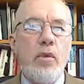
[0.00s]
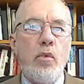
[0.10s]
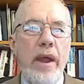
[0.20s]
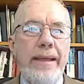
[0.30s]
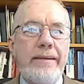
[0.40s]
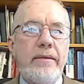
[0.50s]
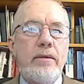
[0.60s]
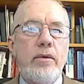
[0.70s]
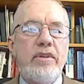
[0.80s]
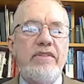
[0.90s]
rate
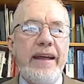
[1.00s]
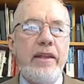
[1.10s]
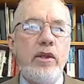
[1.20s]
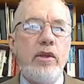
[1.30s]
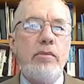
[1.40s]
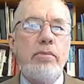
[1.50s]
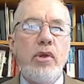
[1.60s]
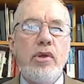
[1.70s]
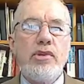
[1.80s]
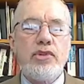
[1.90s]
or the value
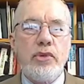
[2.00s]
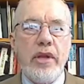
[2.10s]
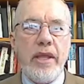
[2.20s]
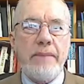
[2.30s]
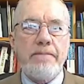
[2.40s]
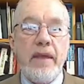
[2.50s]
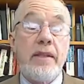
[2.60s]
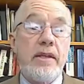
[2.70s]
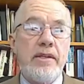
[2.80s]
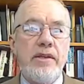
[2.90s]
per tree
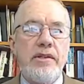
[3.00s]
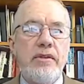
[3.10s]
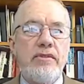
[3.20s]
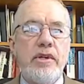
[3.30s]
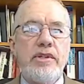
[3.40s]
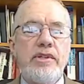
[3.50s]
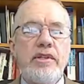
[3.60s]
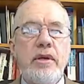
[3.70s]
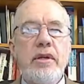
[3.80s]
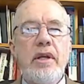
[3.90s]
and the condition of trees and
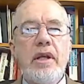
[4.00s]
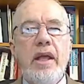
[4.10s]
so on